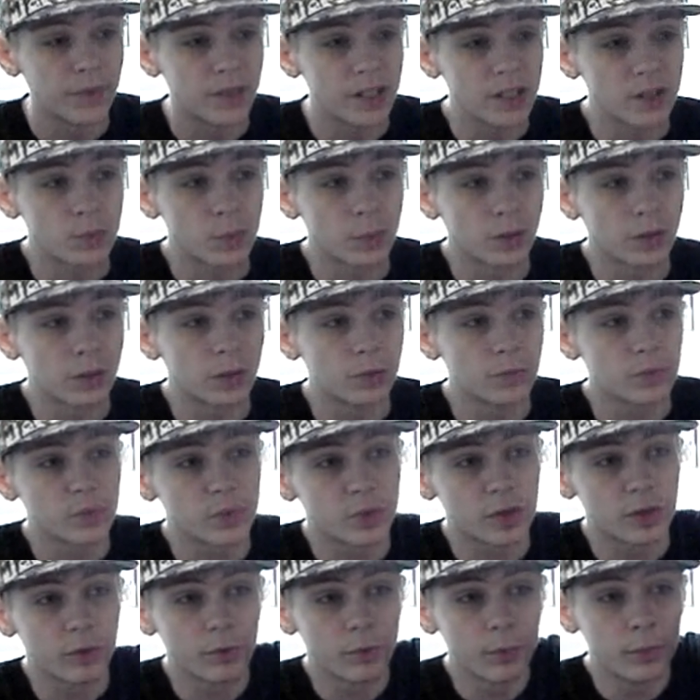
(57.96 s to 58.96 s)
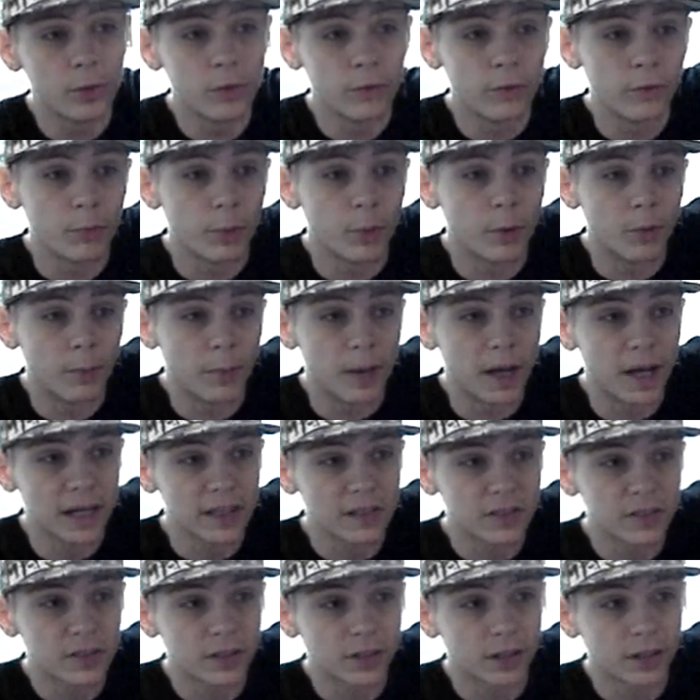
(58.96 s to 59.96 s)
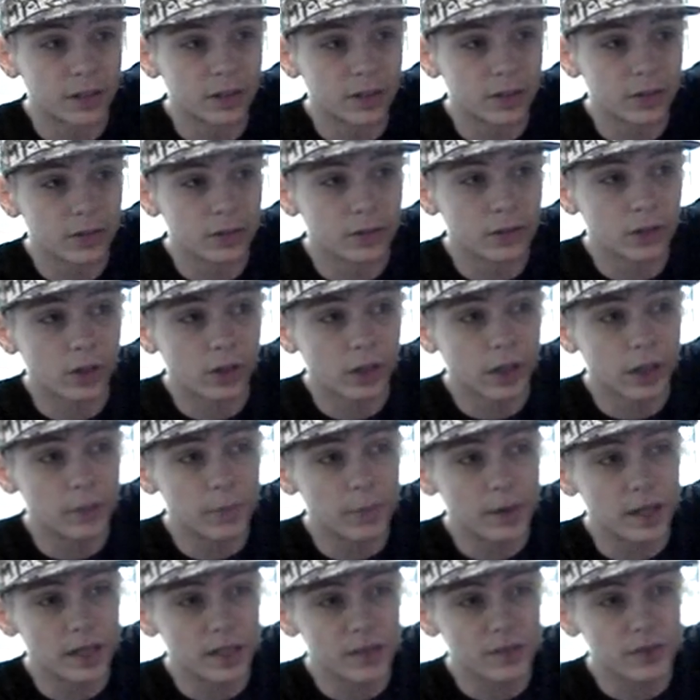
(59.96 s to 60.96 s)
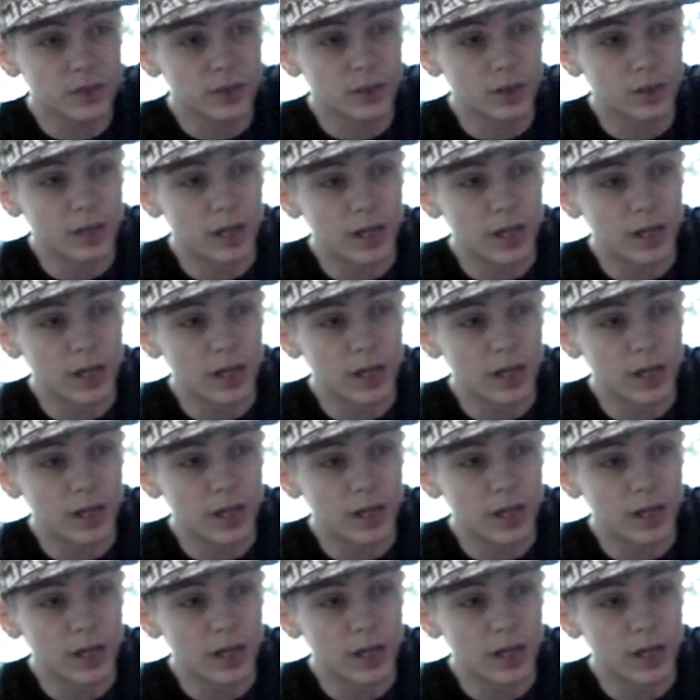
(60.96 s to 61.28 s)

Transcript: This one comes with a removable mask. Hockey mask,